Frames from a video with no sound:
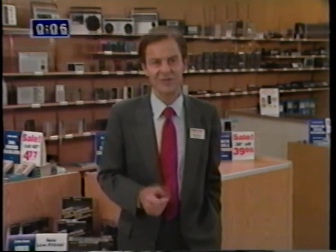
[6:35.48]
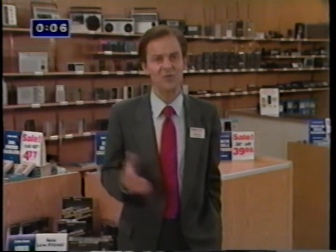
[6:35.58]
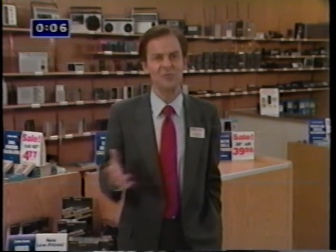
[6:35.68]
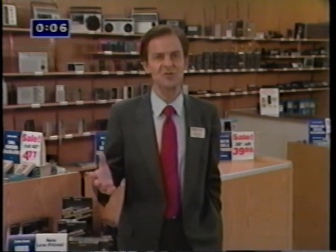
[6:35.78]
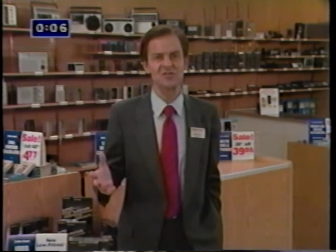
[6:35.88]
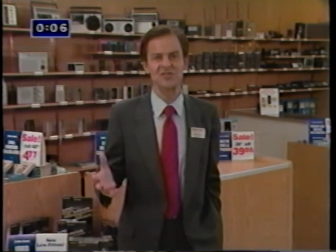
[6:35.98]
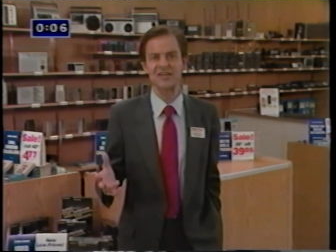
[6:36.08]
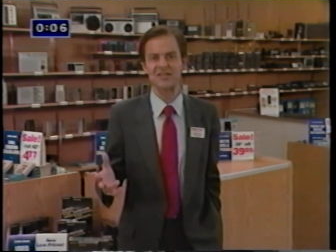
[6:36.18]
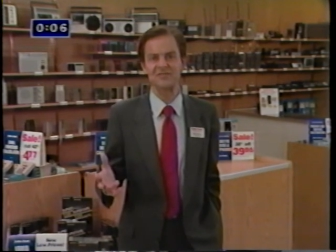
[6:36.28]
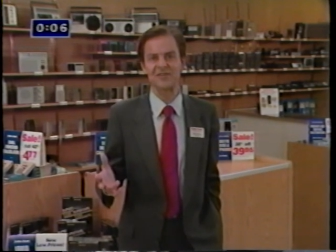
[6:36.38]
You know, most
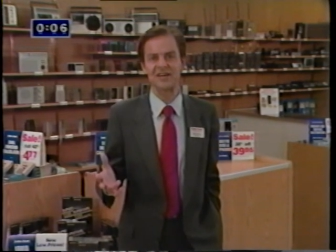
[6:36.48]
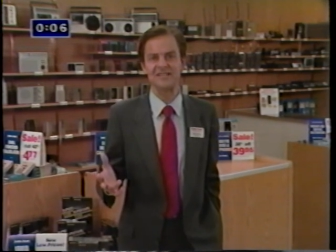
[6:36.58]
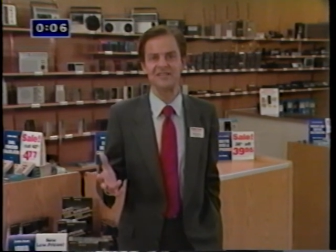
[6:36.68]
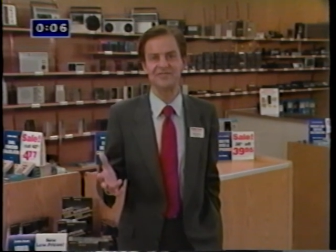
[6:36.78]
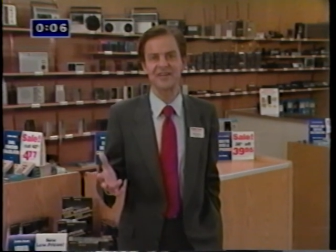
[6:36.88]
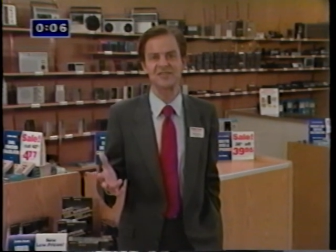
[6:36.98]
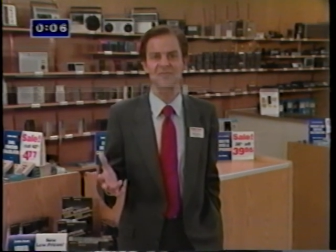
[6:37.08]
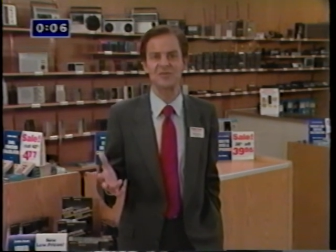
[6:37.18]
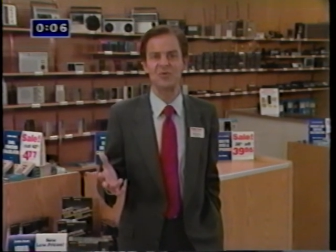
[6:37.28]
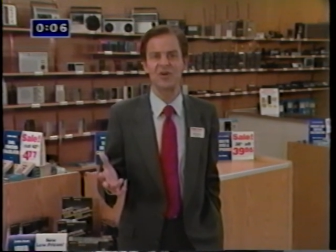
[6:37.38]
studies find defects
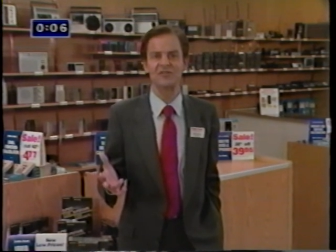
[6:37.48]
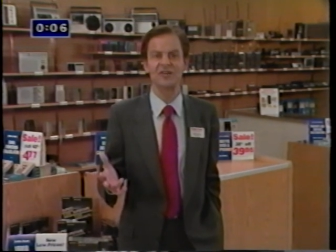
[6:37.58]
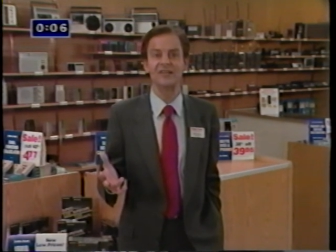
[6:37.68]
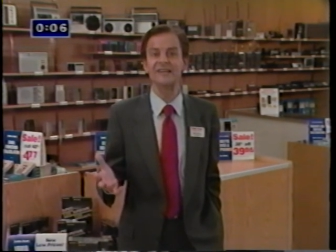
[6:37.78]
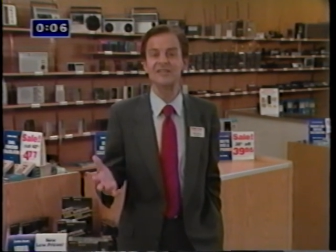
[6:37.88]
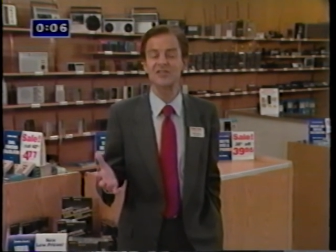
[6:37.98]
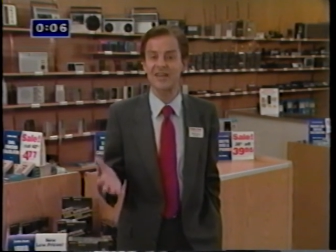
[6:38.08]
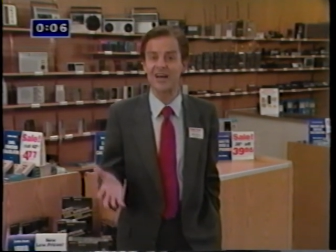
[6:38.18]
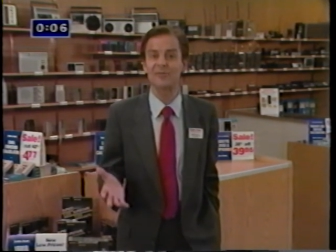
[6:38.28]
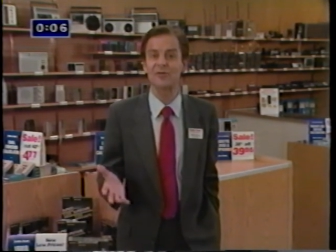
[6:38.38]
to be one of the
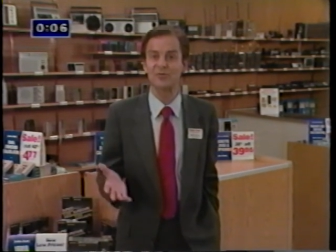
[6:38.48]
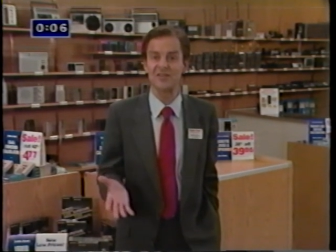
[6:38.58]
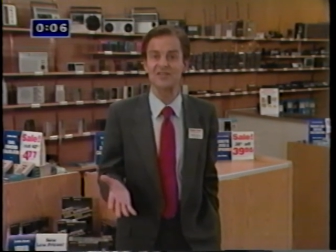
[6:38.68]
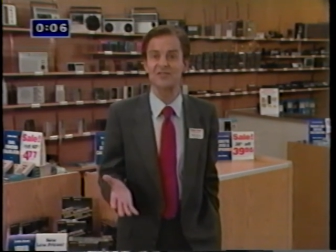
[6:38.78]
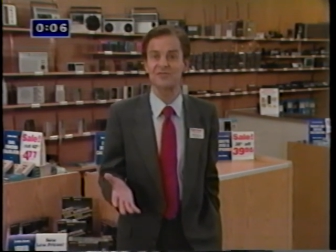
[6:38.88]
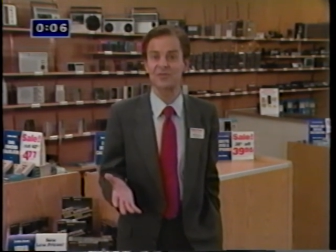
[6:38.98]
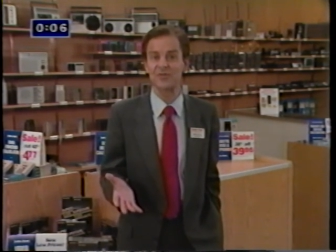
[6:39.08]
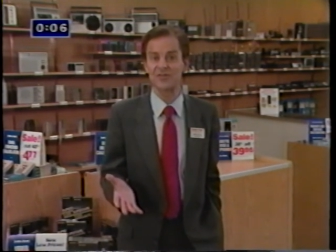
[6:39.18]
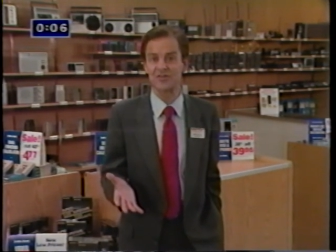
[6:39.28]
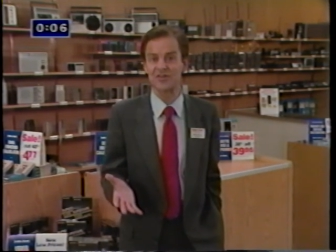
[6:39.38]
least common reasons for
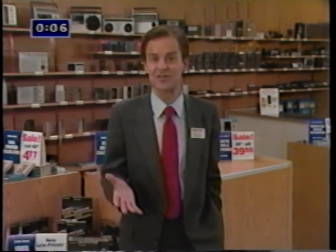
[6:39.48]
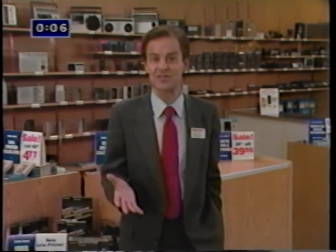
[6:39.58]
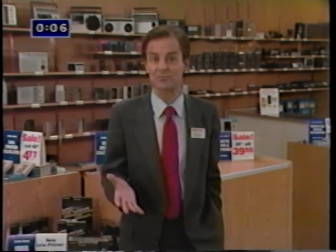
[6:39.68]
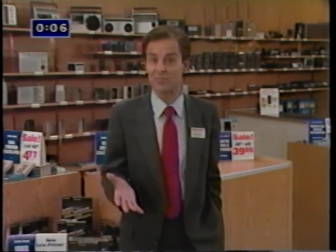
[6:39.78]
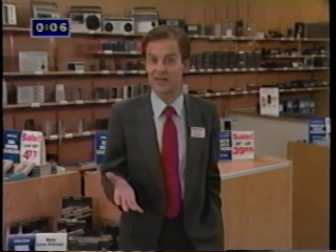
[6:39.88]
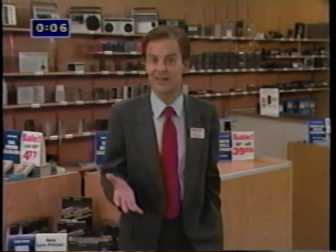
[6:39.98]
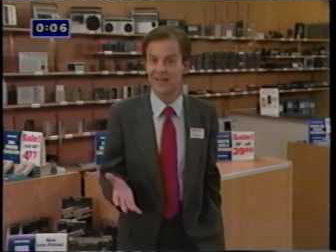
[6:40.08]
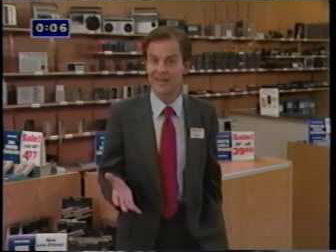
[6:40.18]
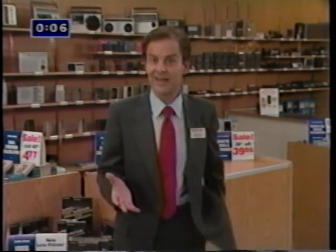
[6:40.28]
returns, but